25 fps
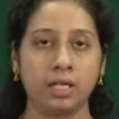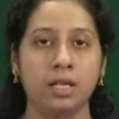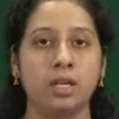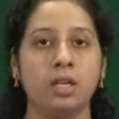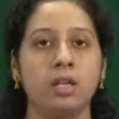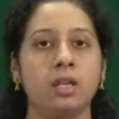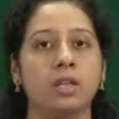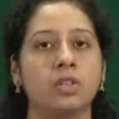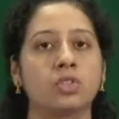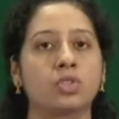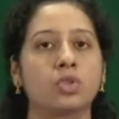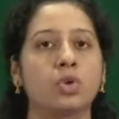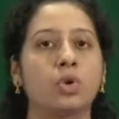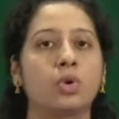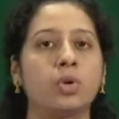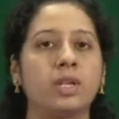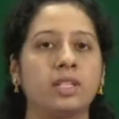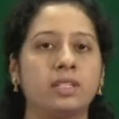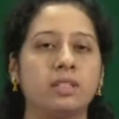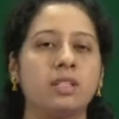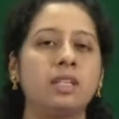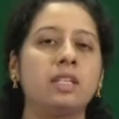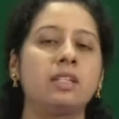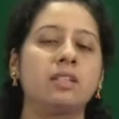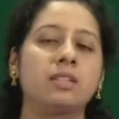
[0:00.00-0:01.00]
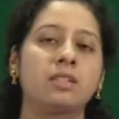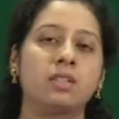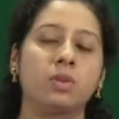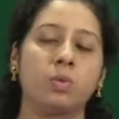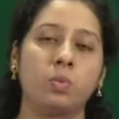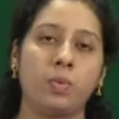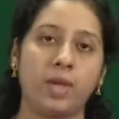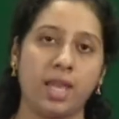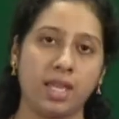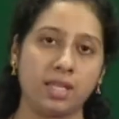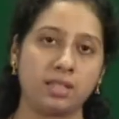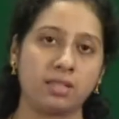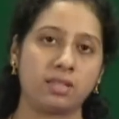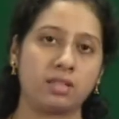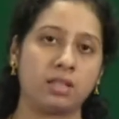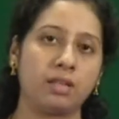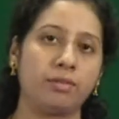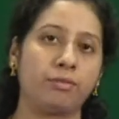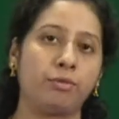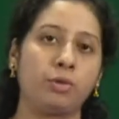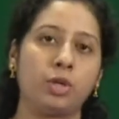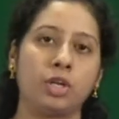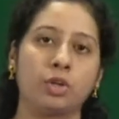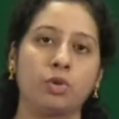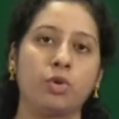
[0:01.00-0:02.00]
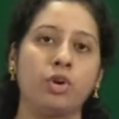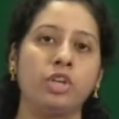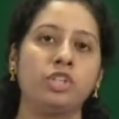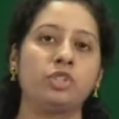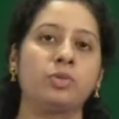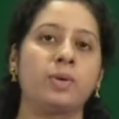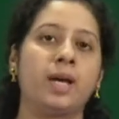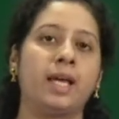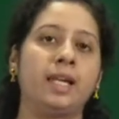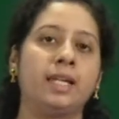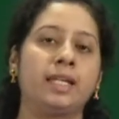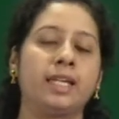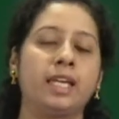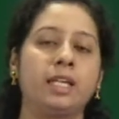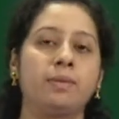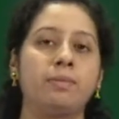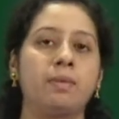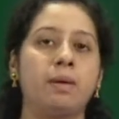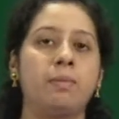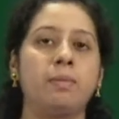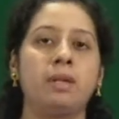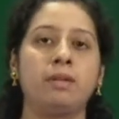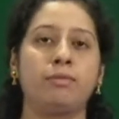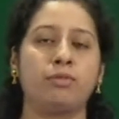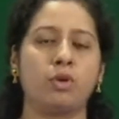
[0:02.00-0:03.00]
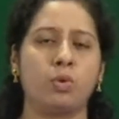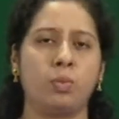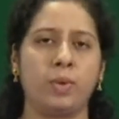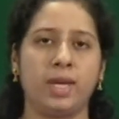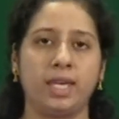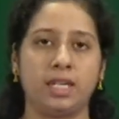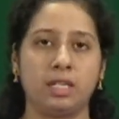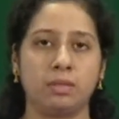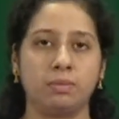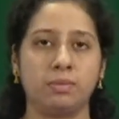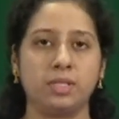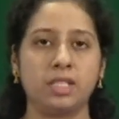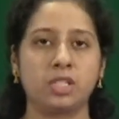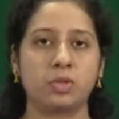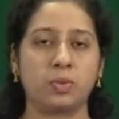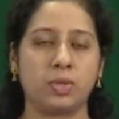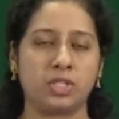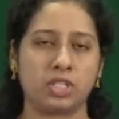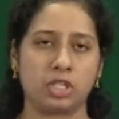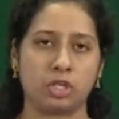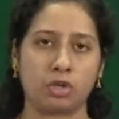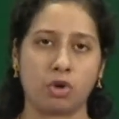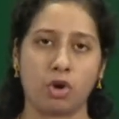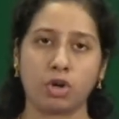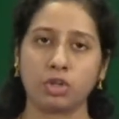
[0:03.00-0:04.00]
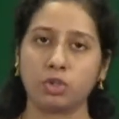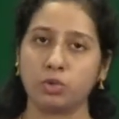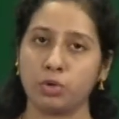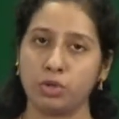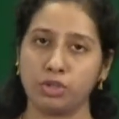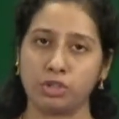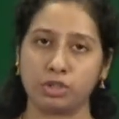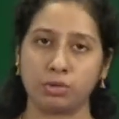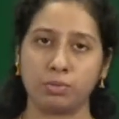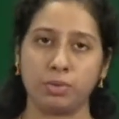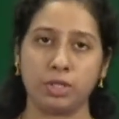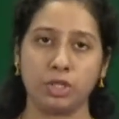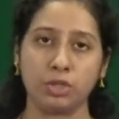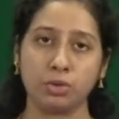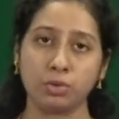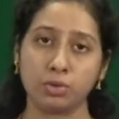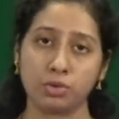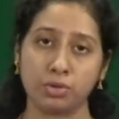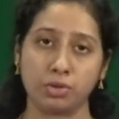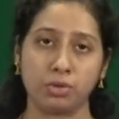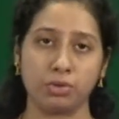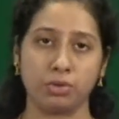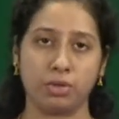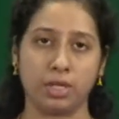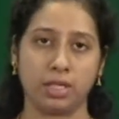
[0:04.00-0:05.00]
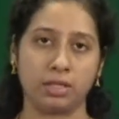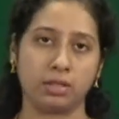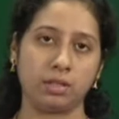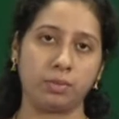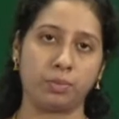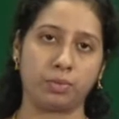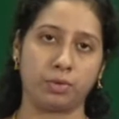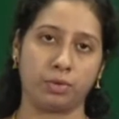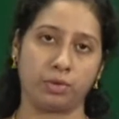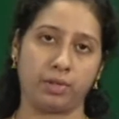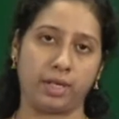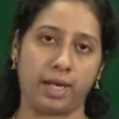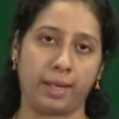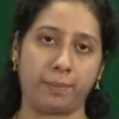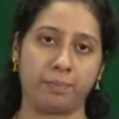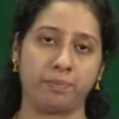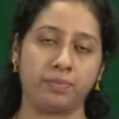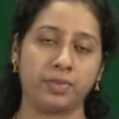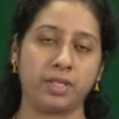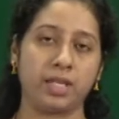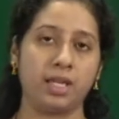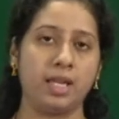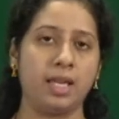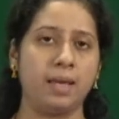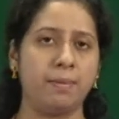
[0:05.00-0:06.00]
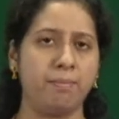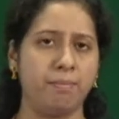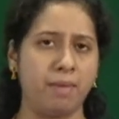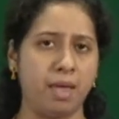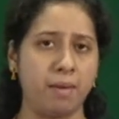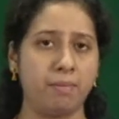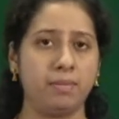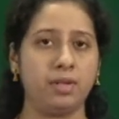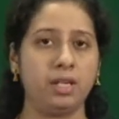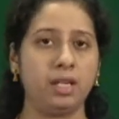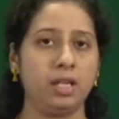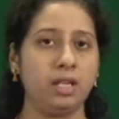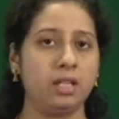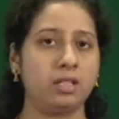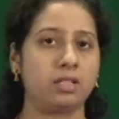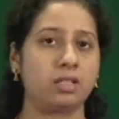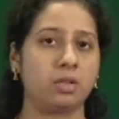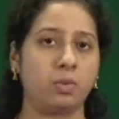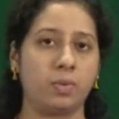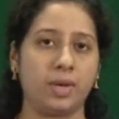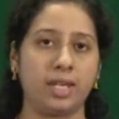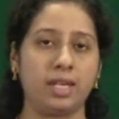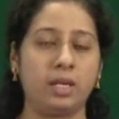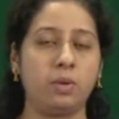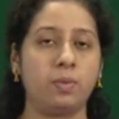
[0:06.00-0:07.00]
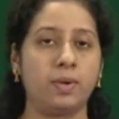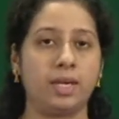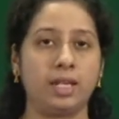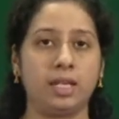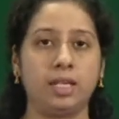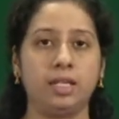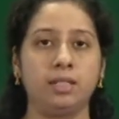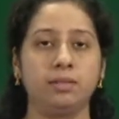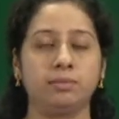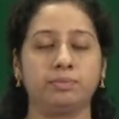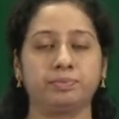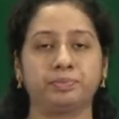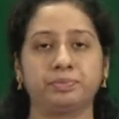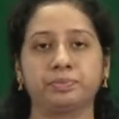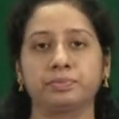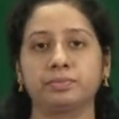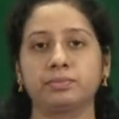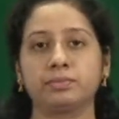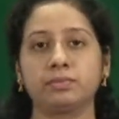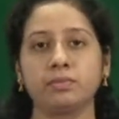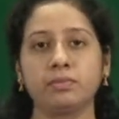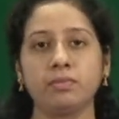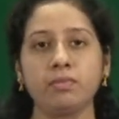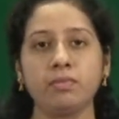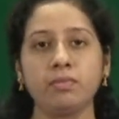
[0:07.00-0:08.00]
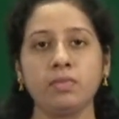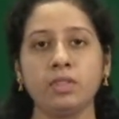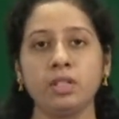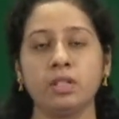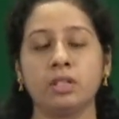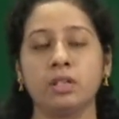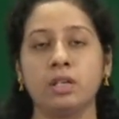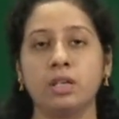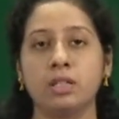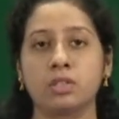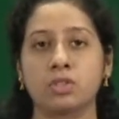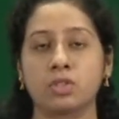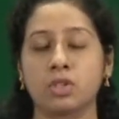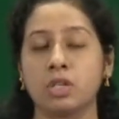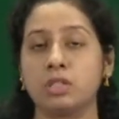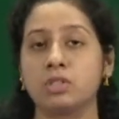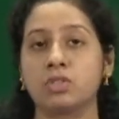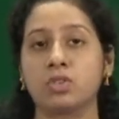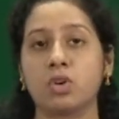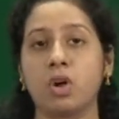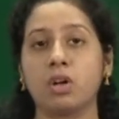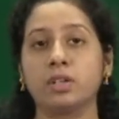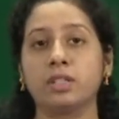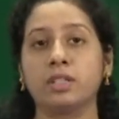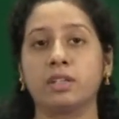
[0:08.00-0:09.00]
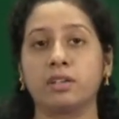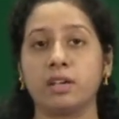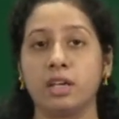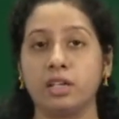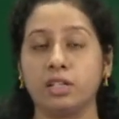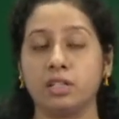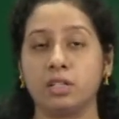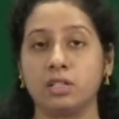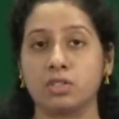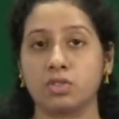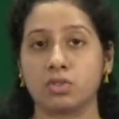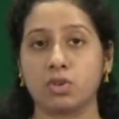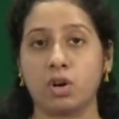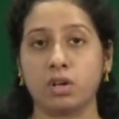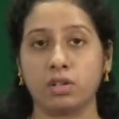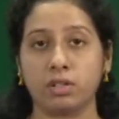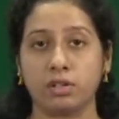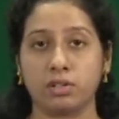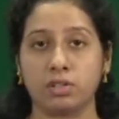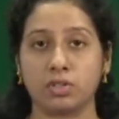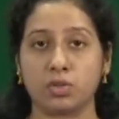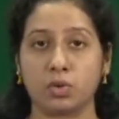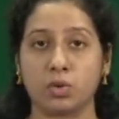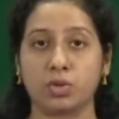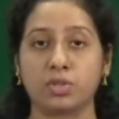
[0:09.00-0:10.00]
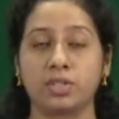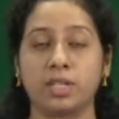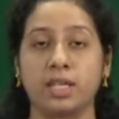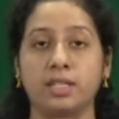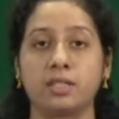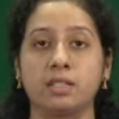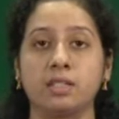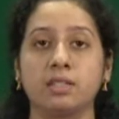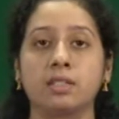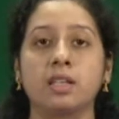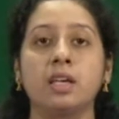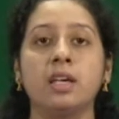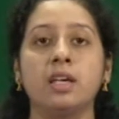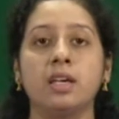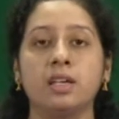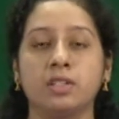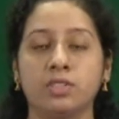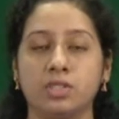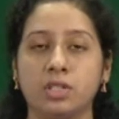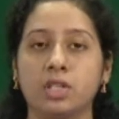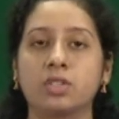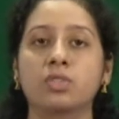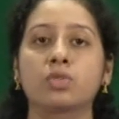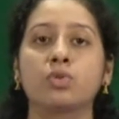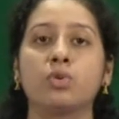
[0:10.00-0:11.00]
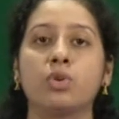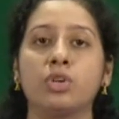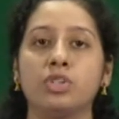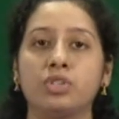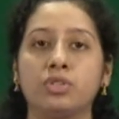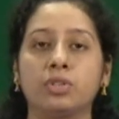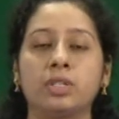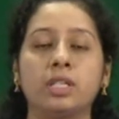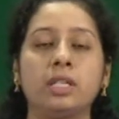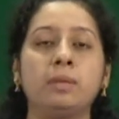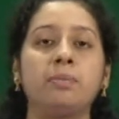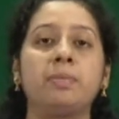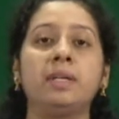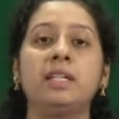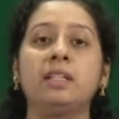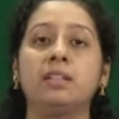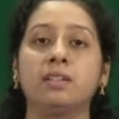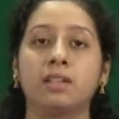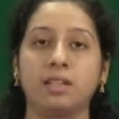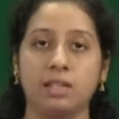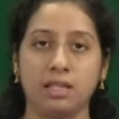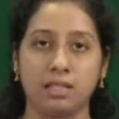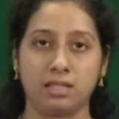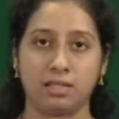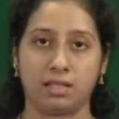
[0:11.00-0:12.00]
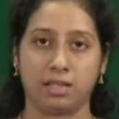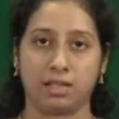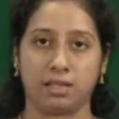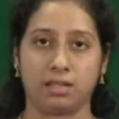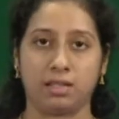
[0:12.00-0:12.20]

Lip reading: So, it is a waste if we are going to allocate memory for variables which are not going to be used during the program. Memory is a very it's not a resource that is just going to keep increasing.